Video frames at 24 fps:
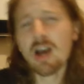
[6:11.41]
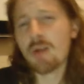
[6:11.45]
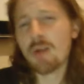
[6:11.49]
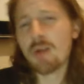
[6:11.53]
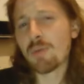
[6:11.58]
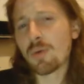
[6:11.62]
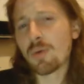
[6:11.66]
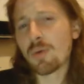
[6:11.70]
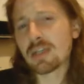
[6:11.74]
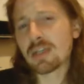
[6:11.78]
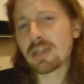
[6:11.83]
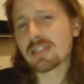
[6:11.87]

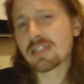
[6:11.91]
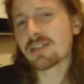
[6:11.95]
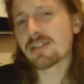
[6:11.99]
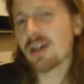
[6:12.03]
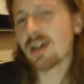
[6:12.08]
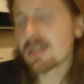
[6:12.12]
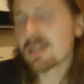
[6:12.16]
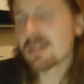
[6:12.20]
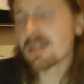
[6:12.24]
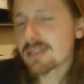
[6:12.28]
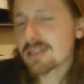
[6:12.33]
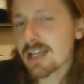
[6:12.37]
But when he
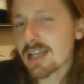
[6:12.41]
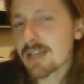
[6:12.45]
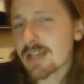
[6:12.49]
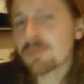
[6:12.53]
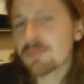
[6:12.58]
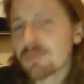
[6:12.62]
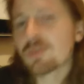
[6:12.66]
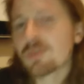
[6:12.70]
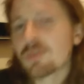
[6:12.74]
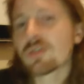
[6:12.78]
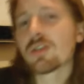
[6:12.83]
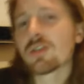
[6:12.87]
starts
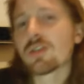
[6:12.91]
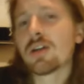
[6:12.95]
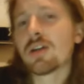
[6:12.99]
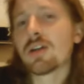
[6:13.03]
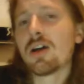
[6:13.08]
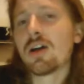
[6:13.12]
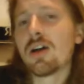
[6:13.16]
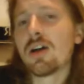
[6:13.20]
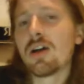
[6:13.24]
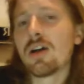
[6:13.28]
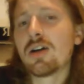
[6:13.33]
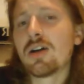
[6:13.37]
games,
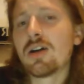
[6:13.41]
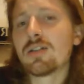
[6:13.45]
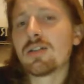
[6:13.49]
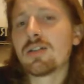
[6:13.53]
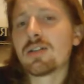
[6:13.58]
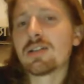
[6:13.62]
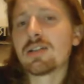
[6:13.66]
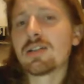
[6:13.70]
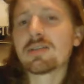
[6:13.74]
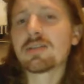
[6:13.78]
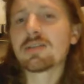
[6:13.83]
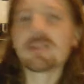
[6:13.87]
uh,
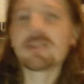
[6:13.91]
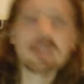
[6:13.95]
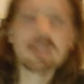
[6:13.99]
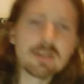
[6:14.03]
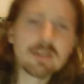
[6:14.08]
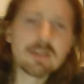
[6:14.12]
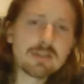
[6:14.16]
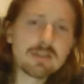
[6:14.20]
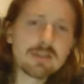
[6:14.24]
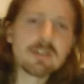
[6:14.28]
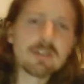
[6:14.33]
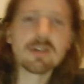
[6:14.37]
there's
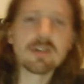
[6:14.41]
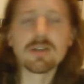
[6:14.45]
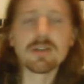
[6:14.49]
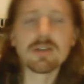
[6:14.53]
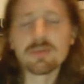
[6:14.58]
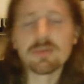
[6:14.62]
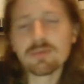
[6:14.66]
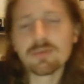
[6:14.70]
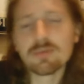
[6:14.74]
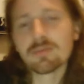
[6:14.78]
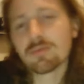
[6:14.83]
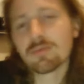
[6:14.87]
you know,
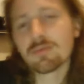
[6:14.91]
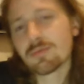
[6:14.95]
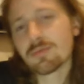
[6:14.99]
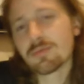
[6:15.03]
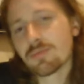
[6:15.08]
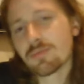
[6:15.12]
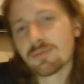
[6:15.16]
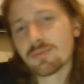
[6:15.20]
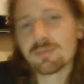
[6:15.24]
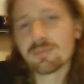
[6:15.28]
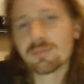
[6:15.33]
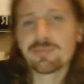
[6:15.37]

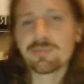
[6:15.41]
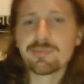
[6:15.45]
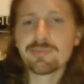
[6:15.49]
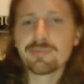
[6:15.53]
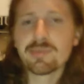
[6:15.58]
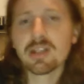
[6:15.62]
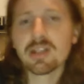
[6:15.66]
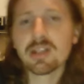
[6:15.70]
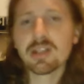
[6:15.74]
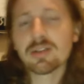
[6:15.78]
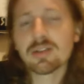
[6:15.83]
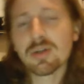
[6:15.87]

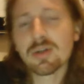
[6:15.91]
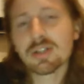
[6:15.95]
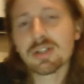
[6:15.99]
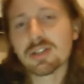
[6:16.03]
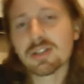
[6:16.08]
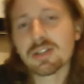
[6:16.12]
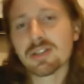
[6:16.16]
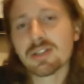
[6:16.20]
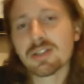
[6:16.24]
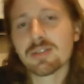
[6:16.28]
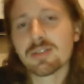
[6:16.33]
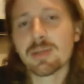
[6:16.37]
there's
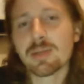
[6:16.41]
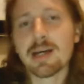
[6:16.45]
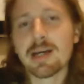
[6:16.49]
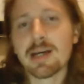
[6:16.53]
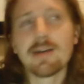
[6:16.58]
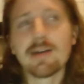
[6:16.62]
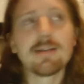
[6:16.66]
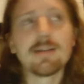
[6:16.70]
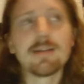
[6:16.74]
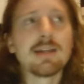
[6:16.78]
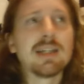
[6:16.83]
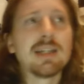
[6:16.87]
questions
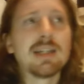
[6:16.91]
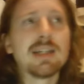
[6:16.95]
about